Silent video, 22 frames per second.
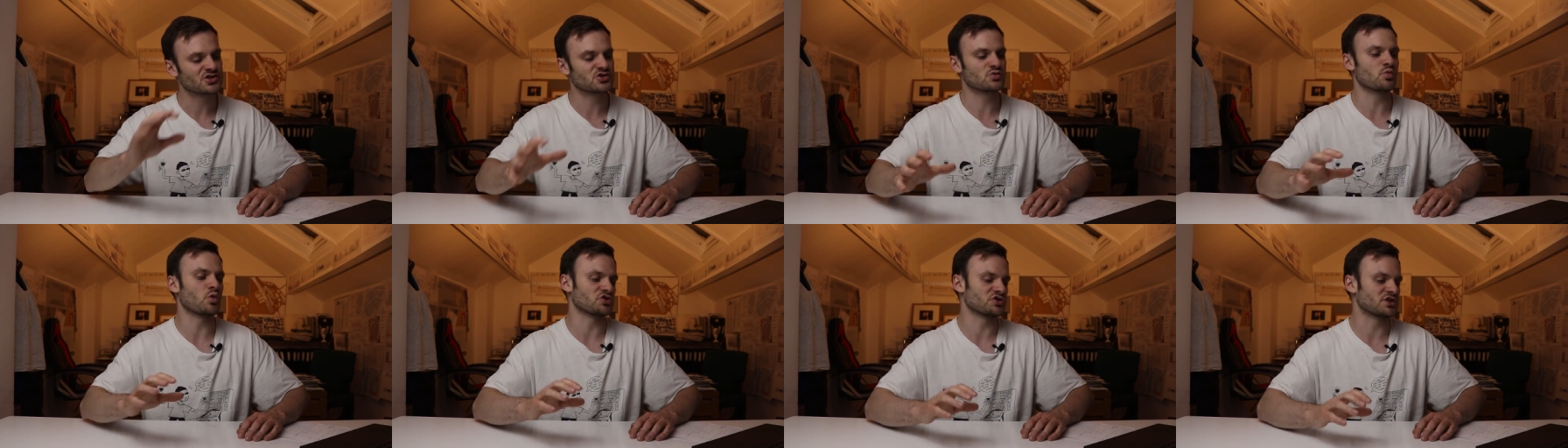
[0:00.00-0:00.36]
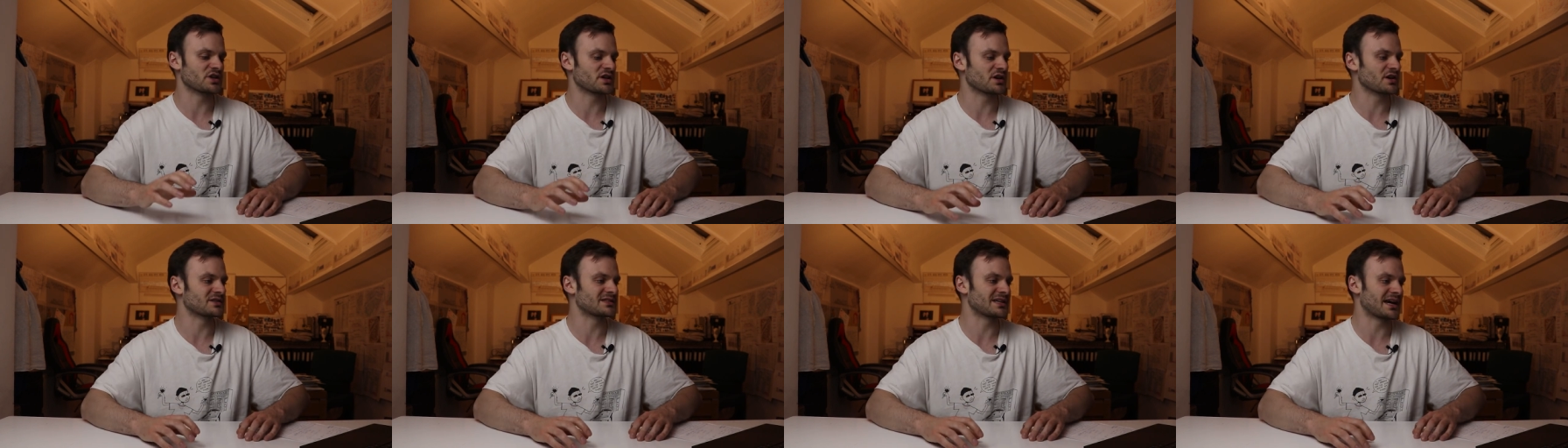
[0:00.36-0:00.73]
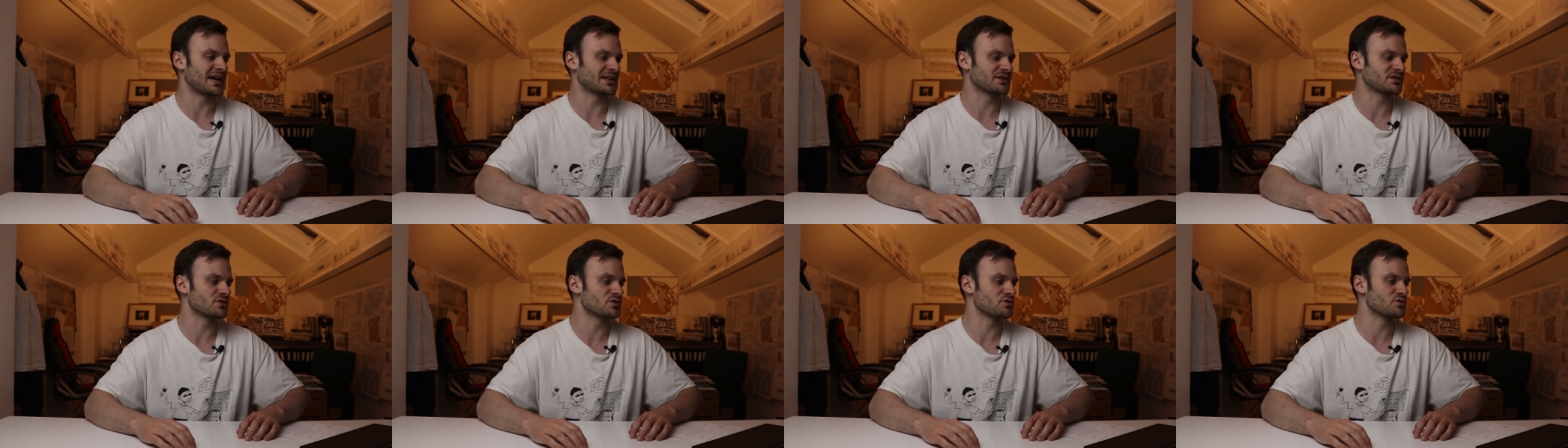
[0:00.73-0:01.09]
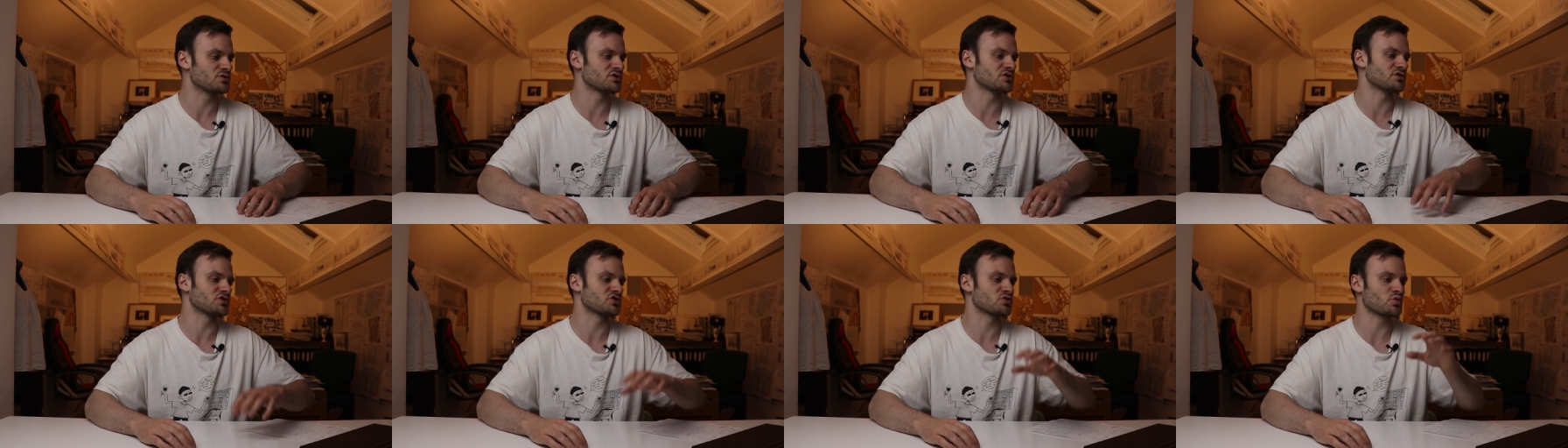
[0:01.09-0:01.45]
swastika
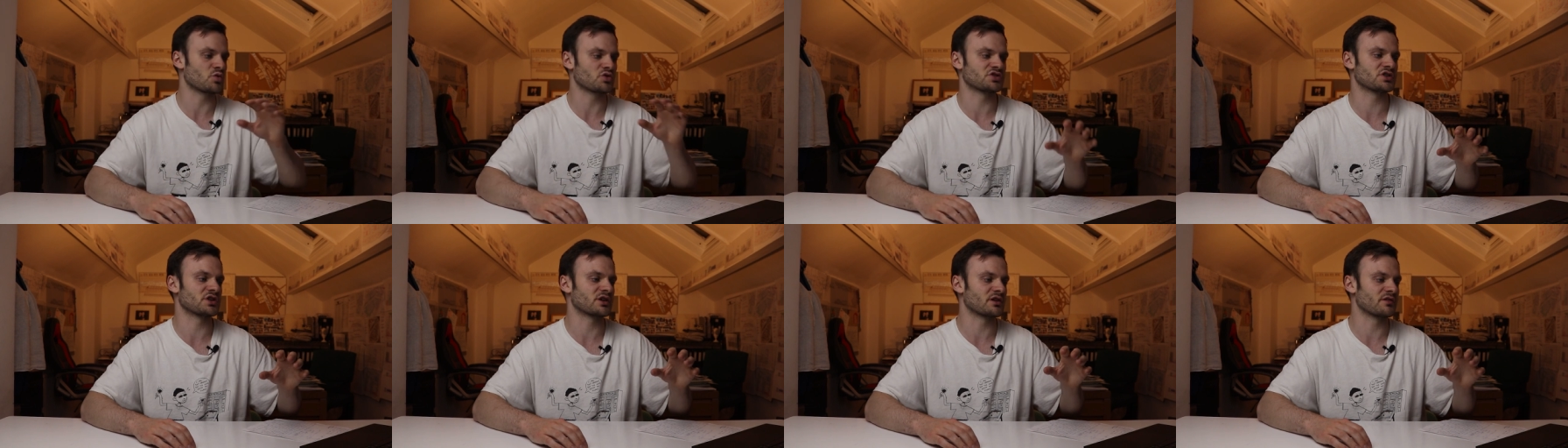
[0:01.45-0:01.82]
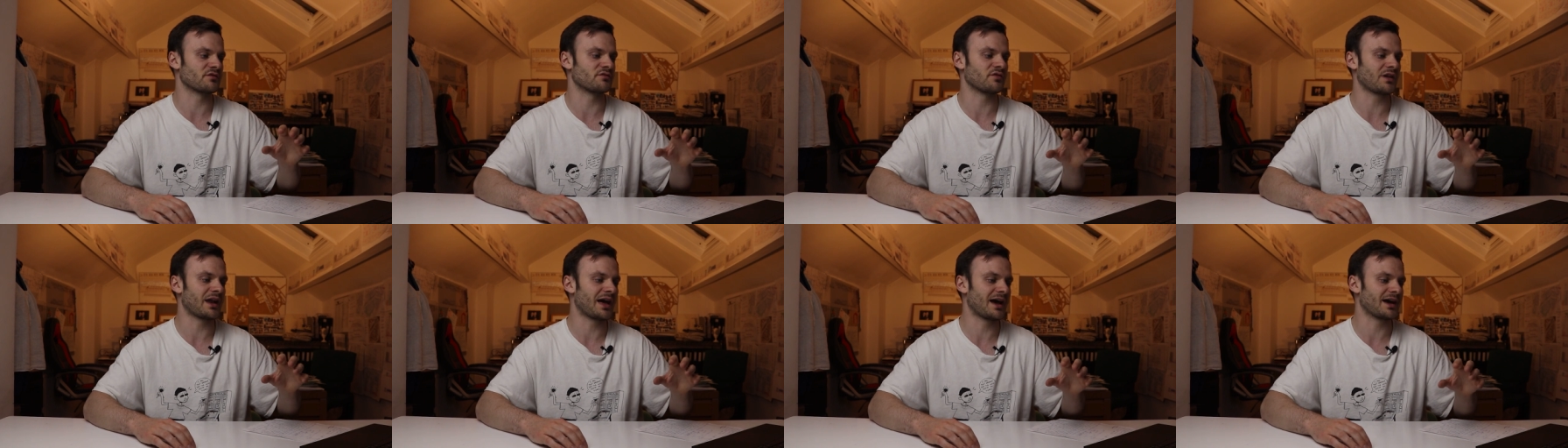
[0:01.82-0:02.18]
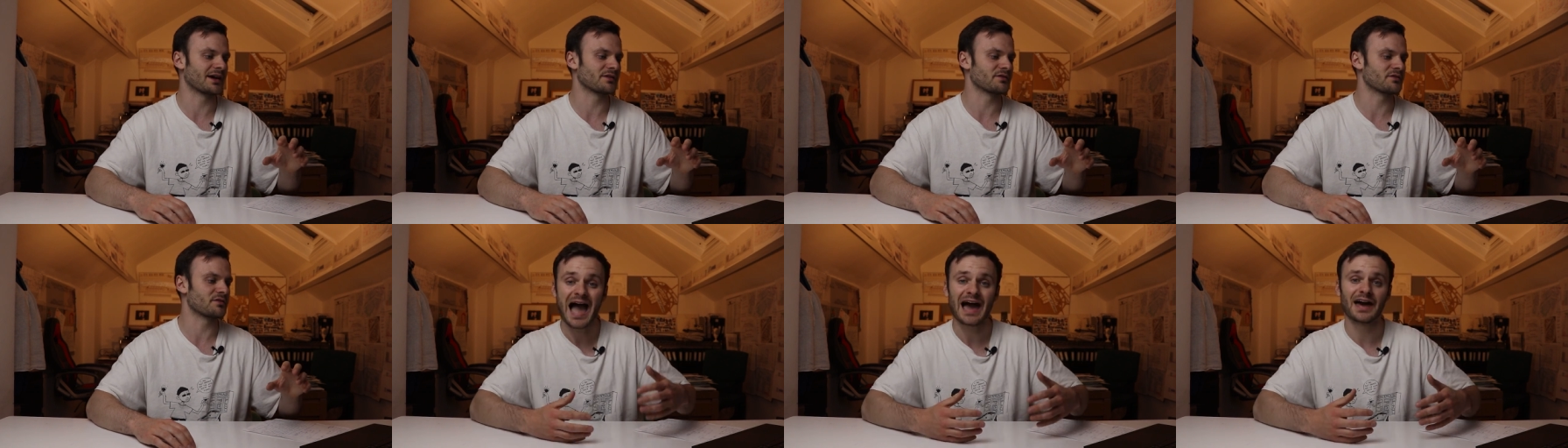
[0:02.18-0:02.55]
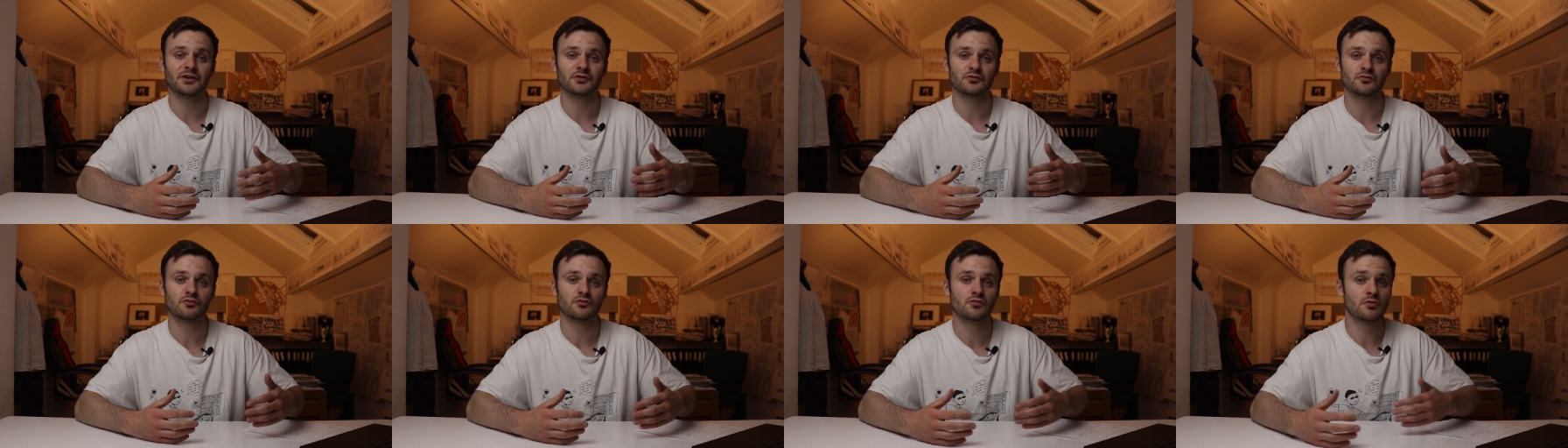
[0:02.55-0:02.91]
tattoos and the swastika flag
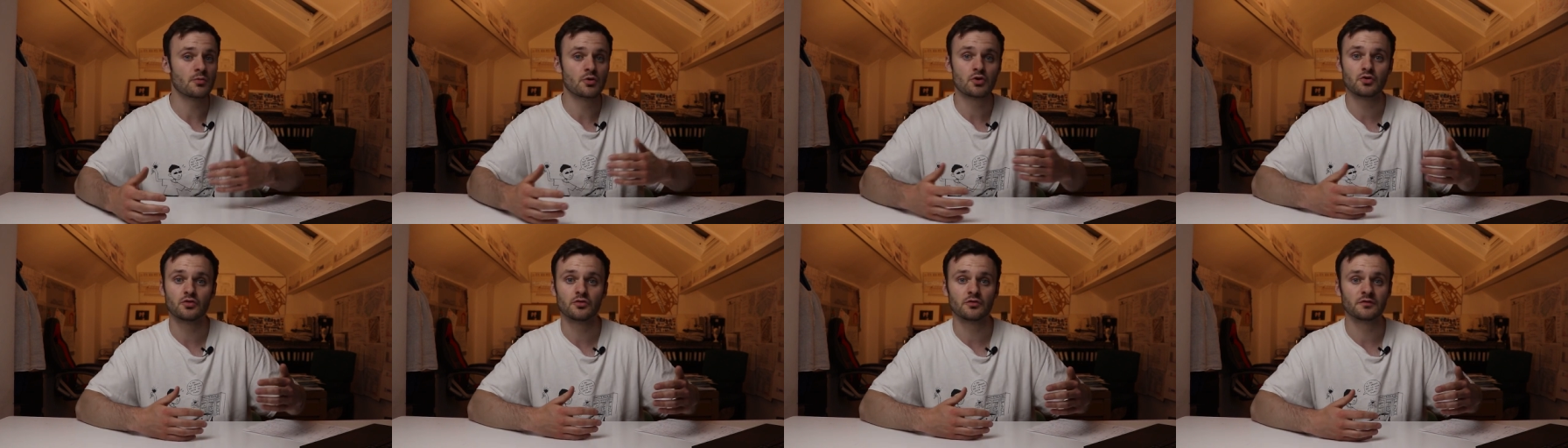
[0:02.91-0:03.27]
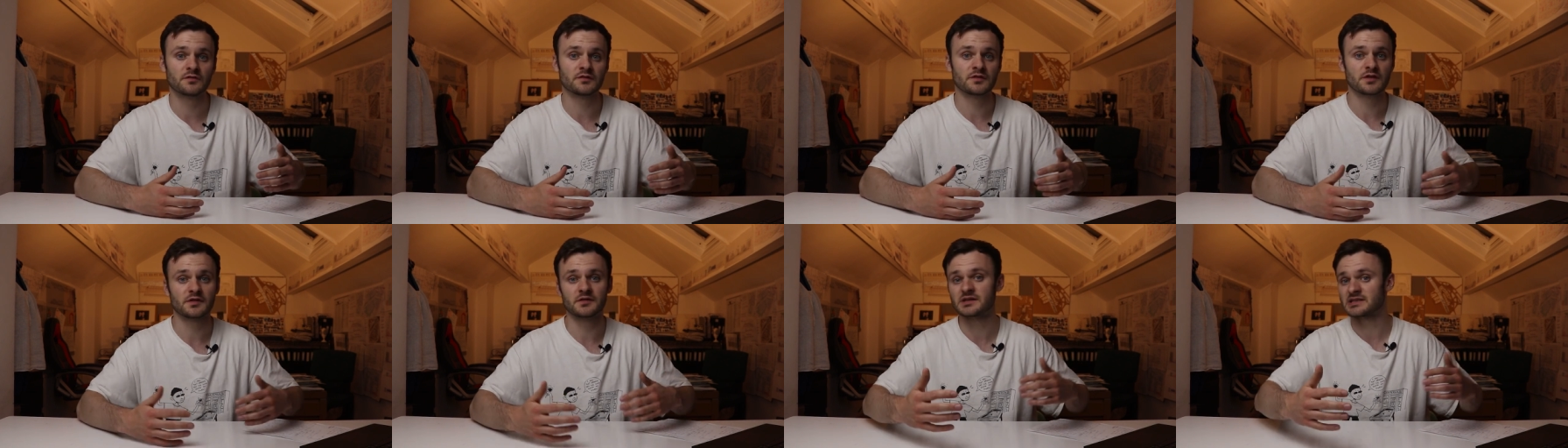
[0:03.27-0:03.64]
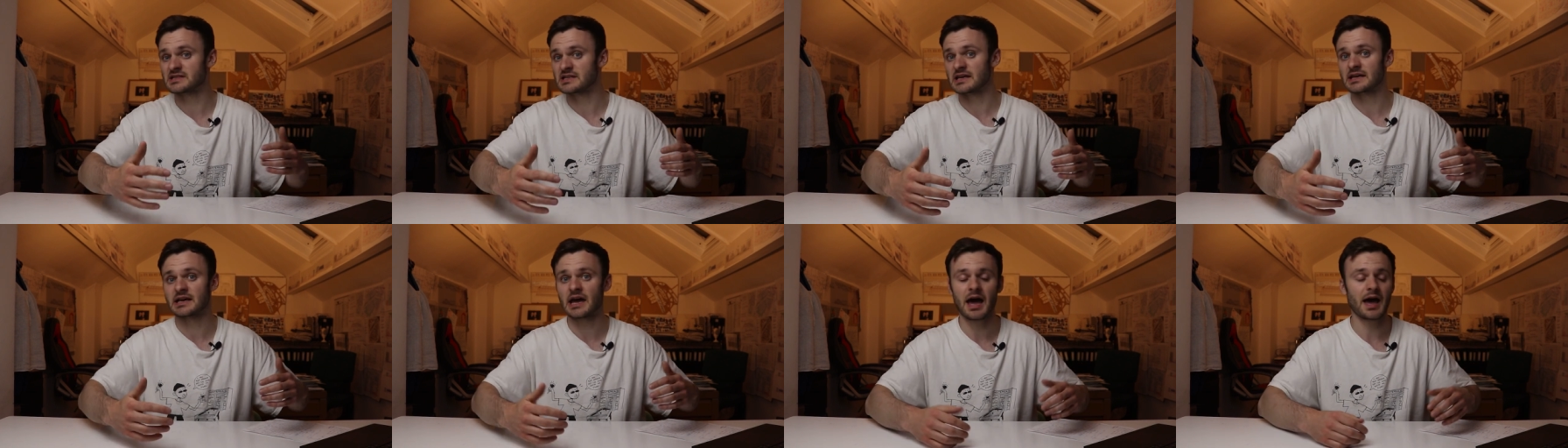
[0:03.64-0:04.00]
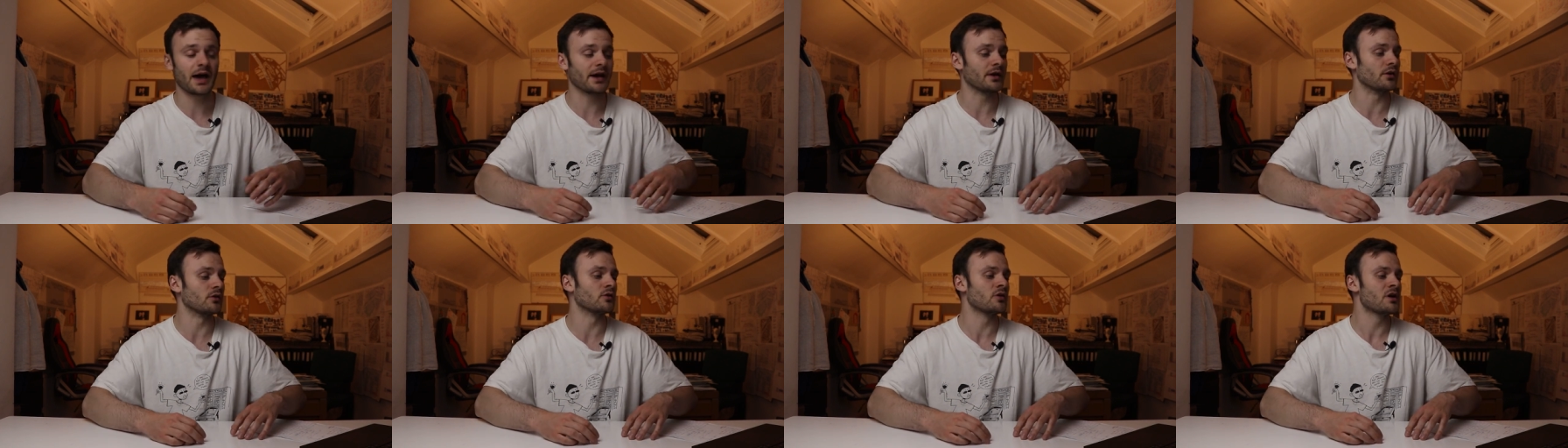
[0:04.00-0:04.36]
and removed the Sieg
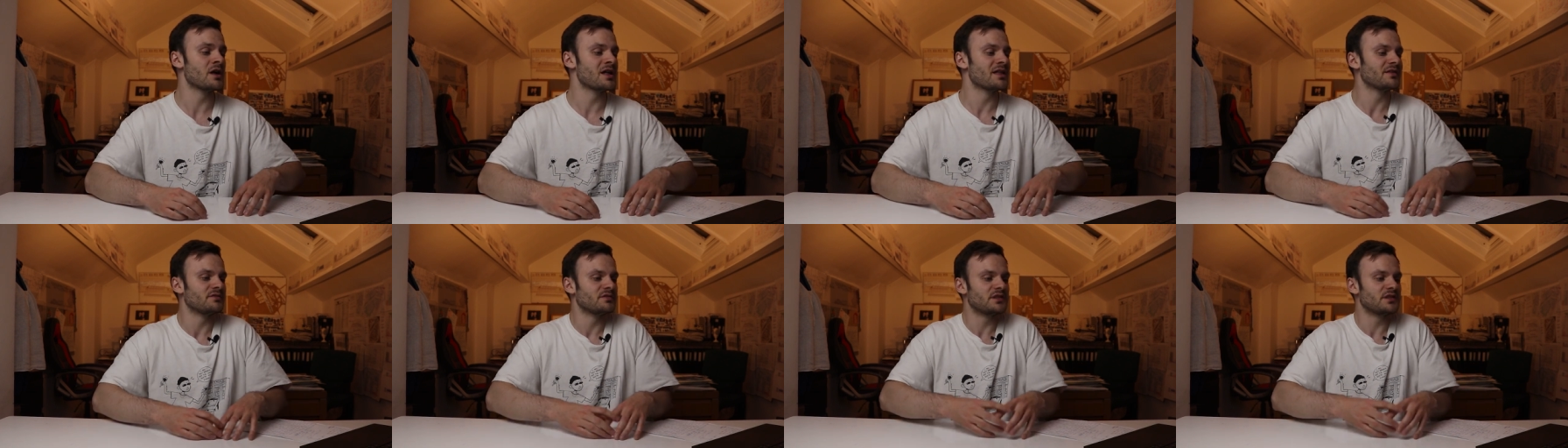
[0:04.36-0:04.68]
Heil,